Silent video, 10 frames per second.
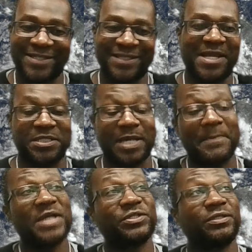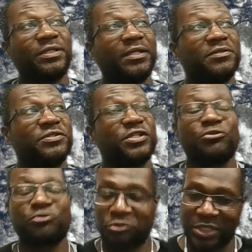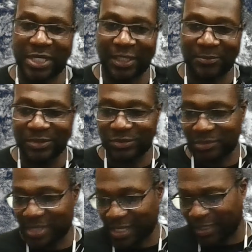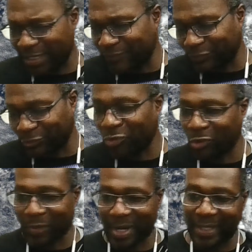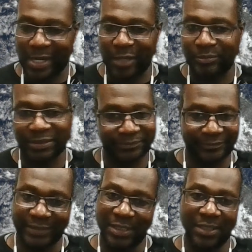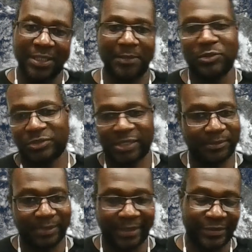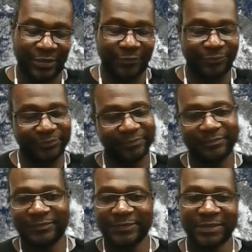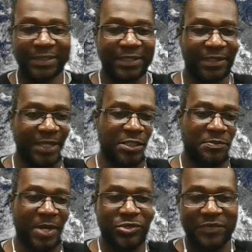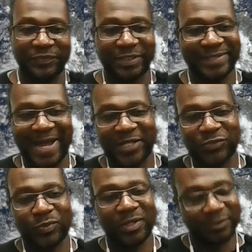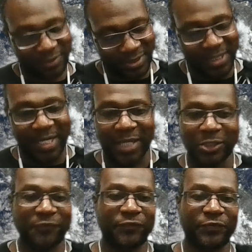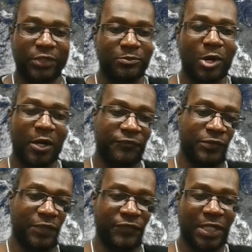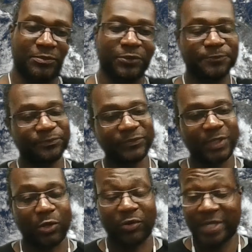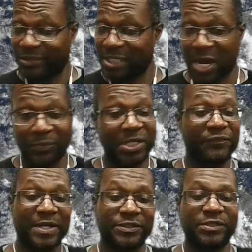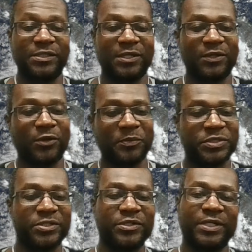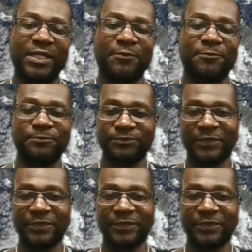Yes, thanks. I'm actually in Central Time, so it's like 11:30 right now, but I'm usually up late. So thanks, man. You have a good night as well. I'll look for you tomorrow if you're available, or next time whenever I see you. Hope to see you again.